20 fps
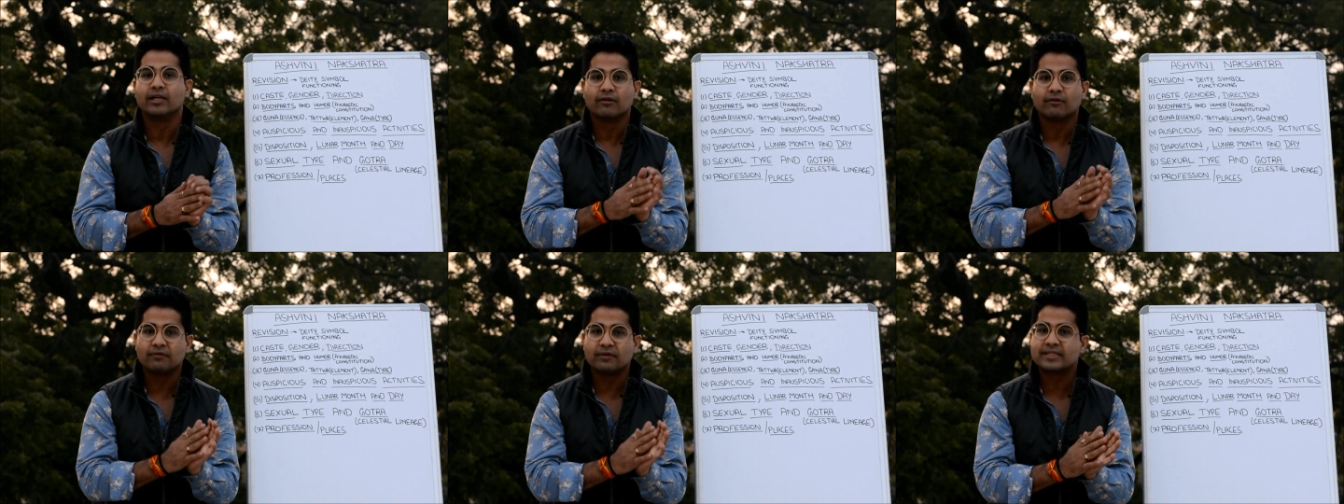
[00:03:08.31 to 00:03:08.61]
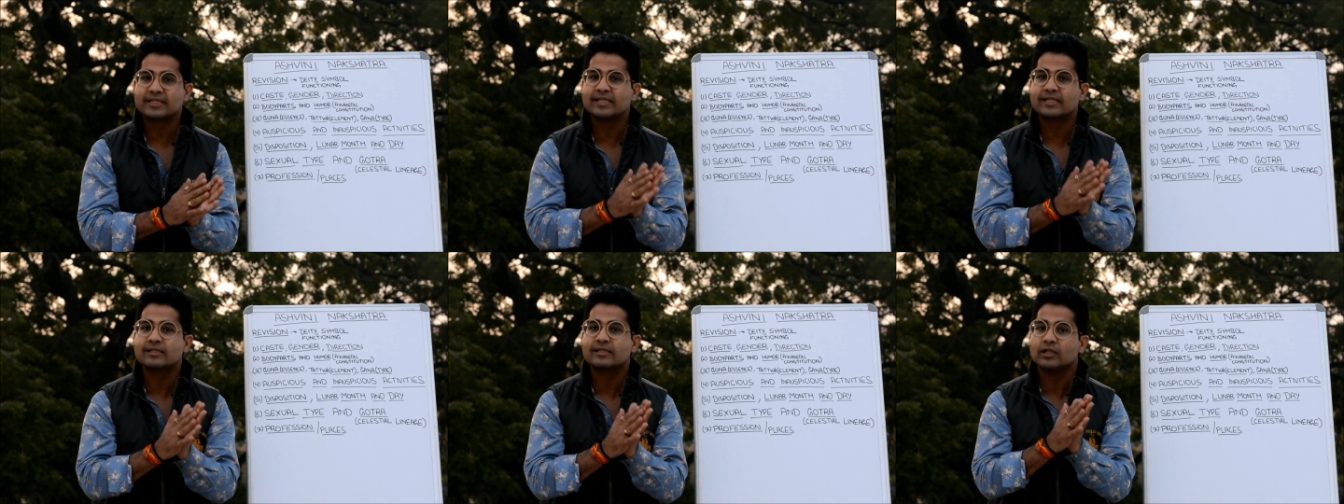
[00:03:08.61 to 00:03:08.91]

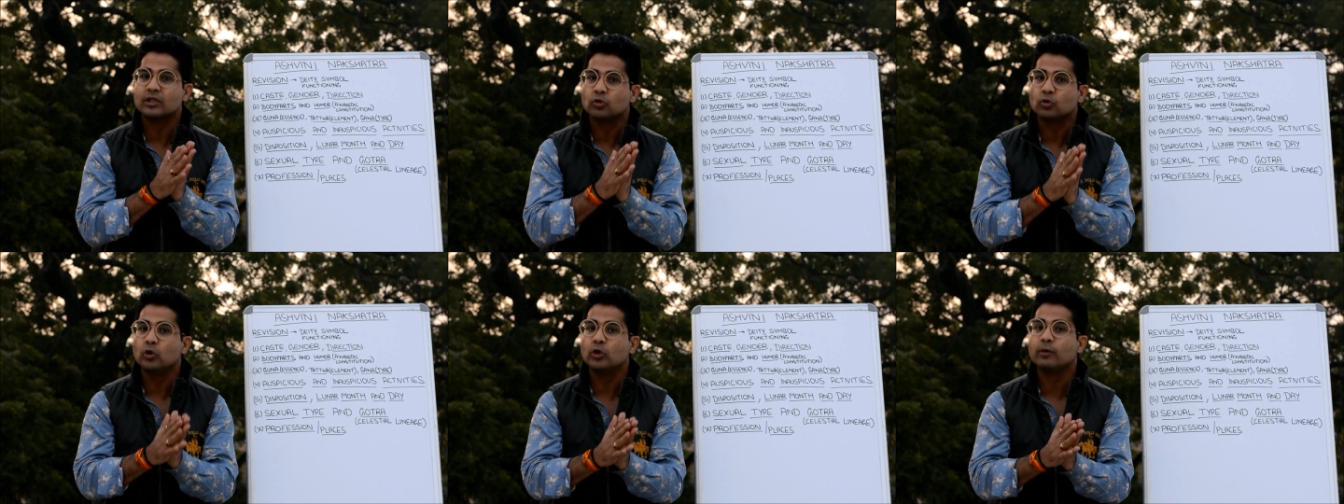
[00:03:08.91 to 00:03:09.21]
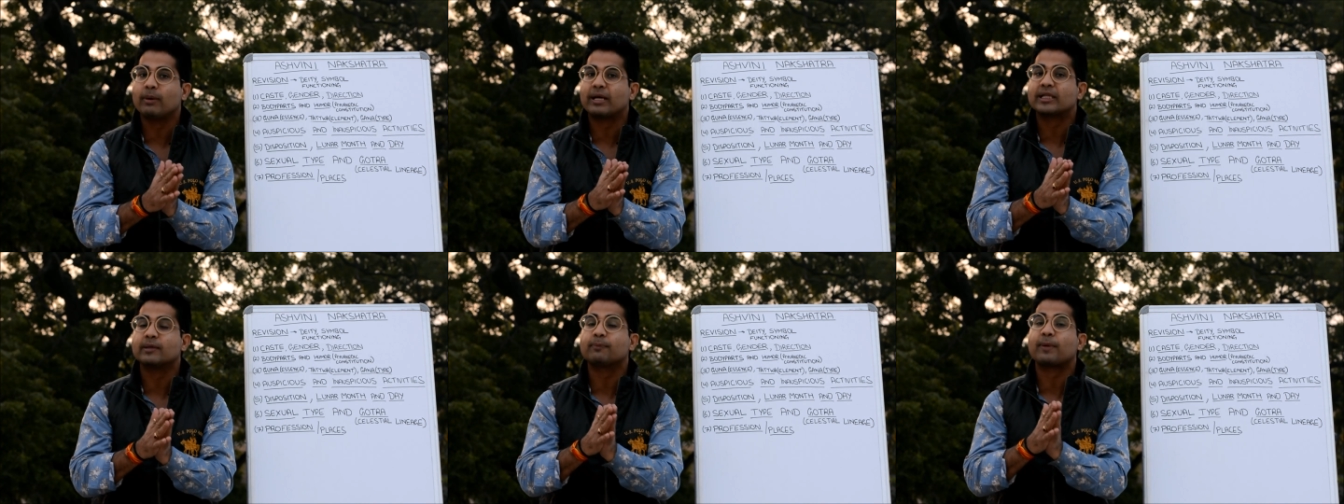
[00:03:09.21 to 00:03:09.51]
which is ruled
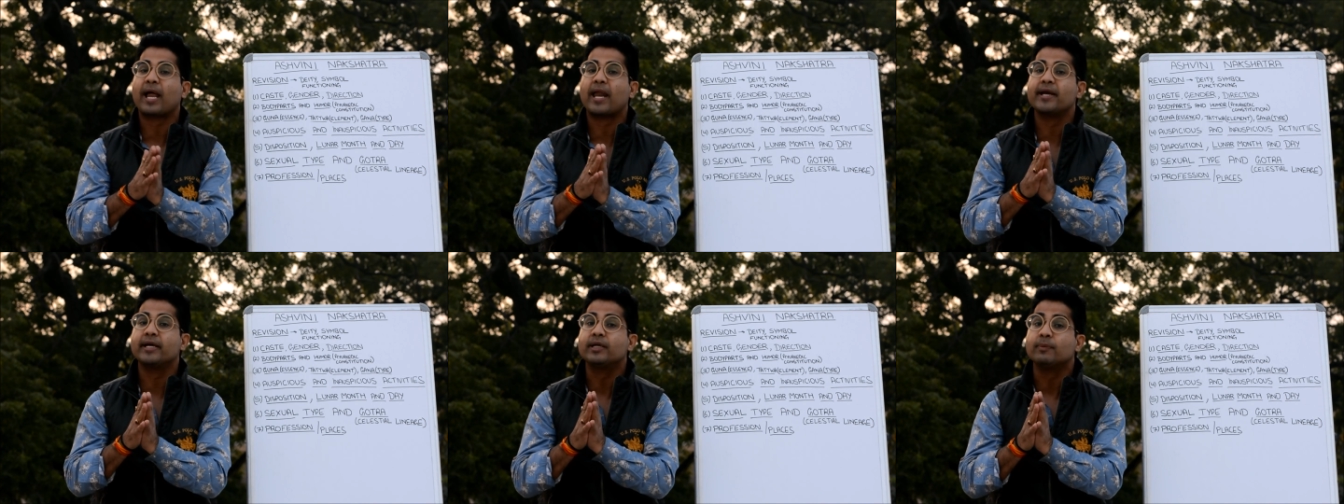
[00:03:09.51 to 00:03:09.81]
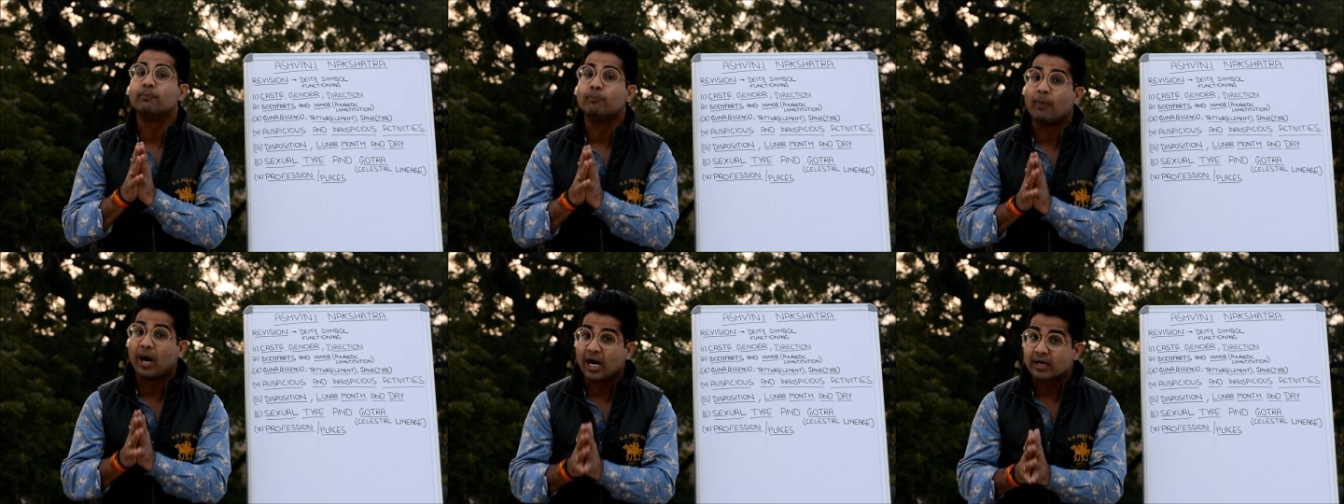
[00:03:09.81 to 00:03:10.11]
by the planet
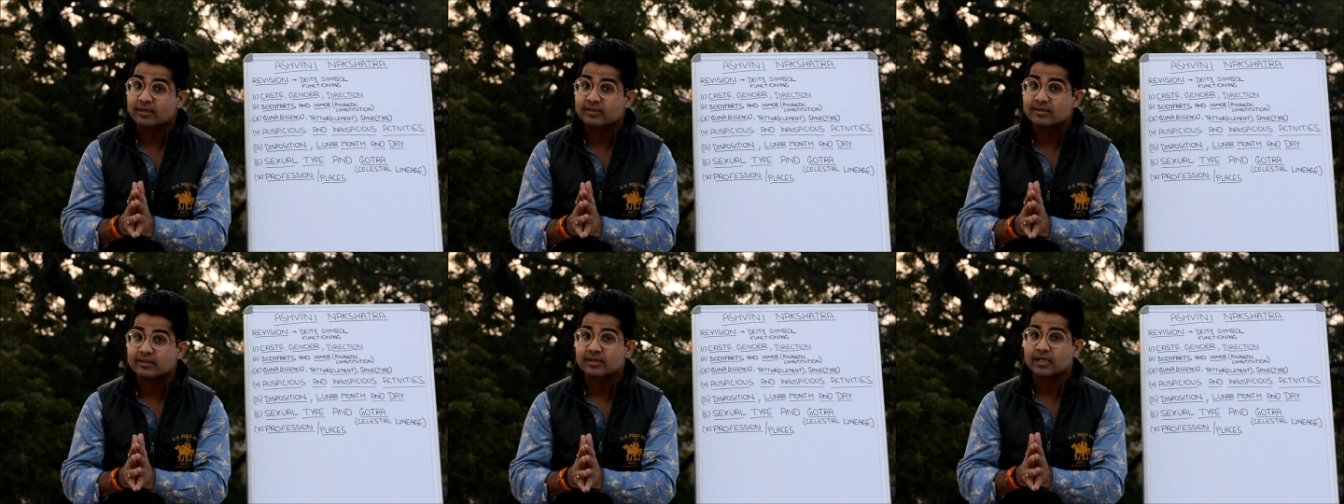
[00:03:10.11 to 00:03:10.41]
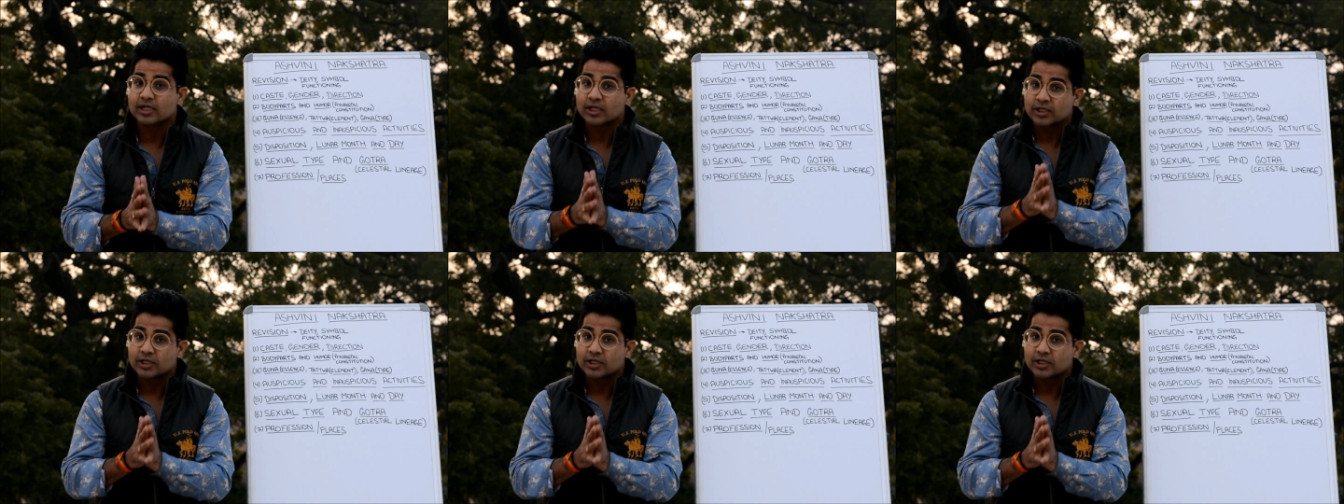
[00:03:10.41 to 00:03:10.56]
Mars.